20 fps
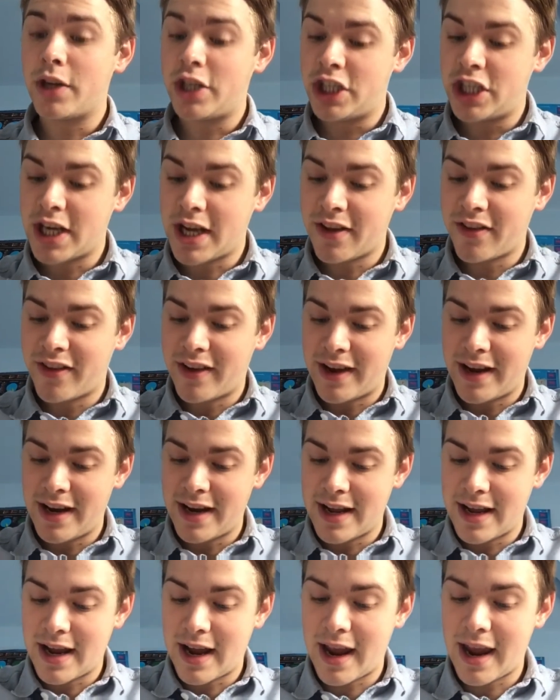
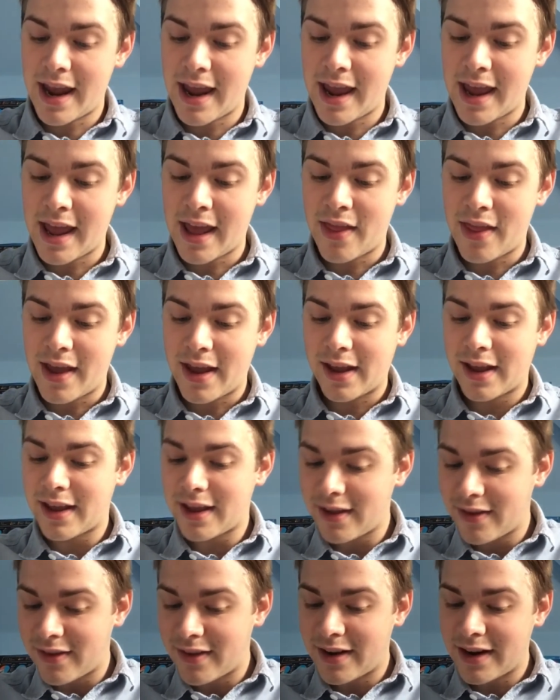chatting and then
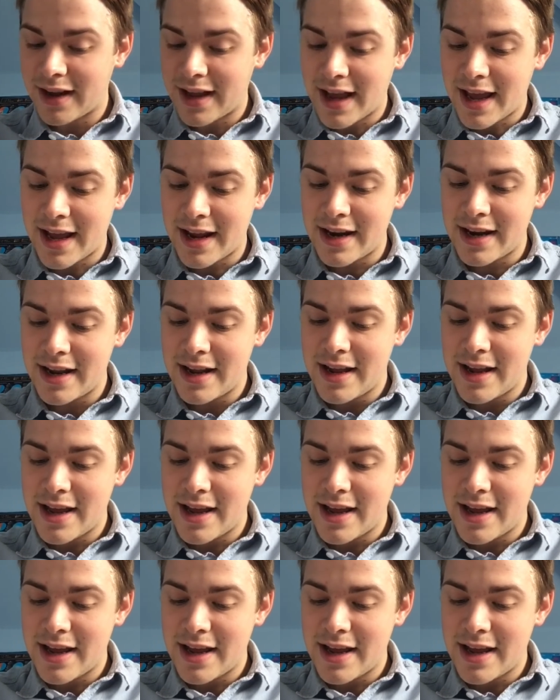kissing again.